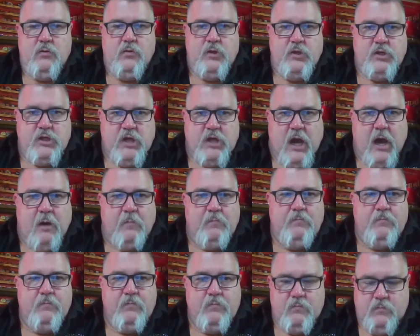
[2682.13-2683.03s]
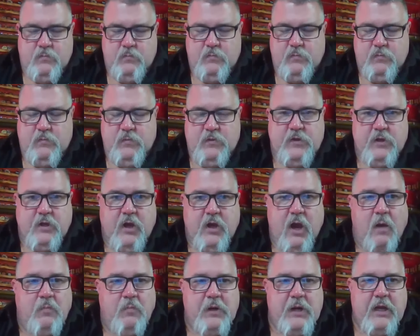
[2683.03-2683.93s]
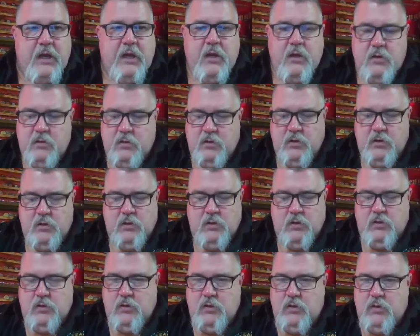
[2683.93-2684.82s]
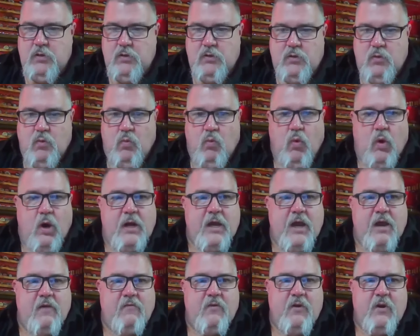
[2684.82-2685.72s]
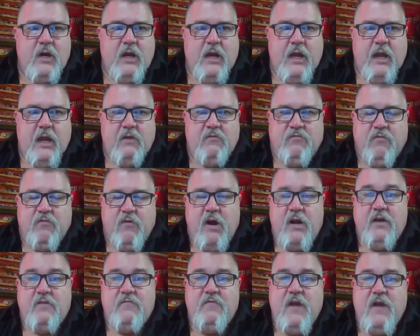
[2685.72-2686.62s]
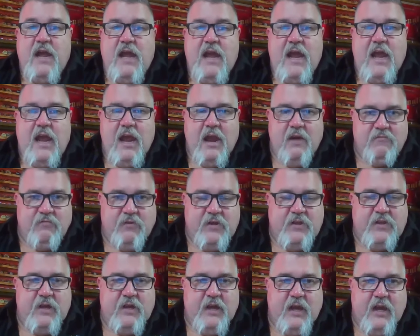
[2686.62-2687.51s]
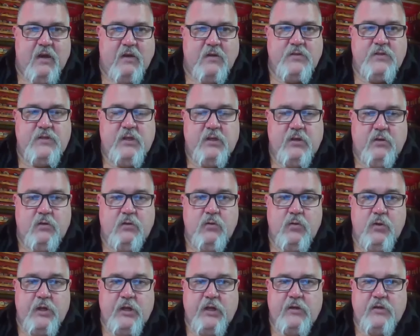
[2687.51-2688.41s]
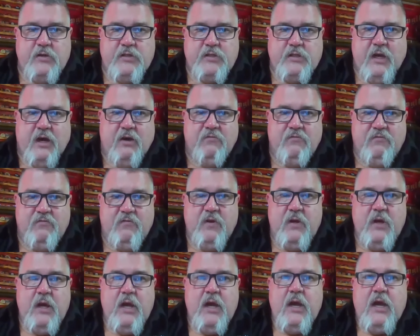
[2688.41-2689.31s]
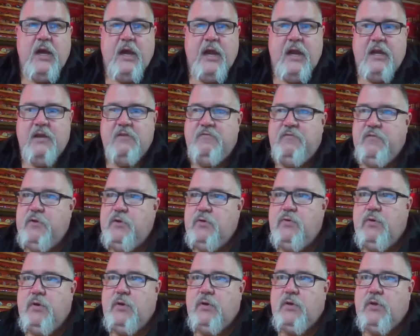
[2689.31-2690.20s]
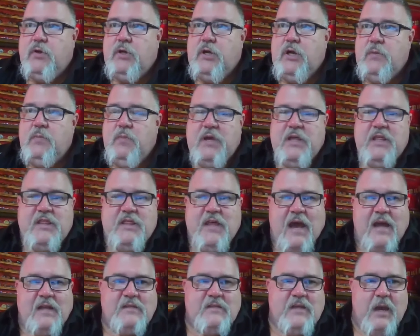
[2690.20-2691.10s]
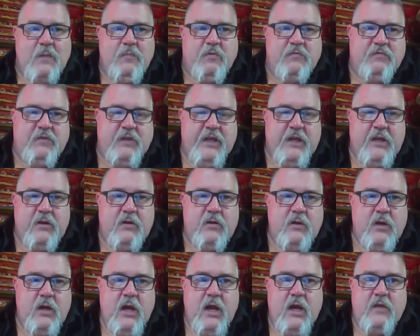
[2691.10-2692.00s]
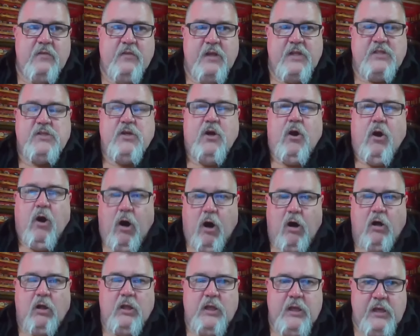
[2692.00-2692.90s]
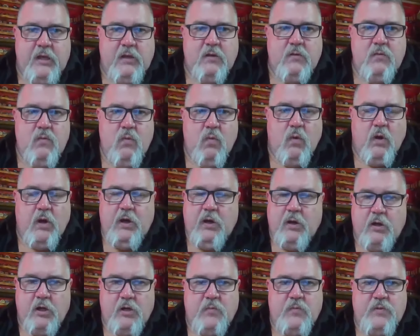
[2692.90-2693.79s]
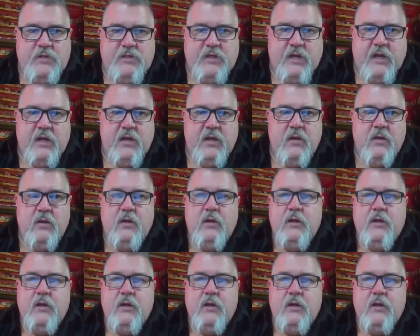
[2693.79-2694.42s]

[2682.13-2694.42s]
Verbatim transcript: the job, the company, the whatever in front of everything else, including yourself. And if you can be that type of leader that's all in 100%,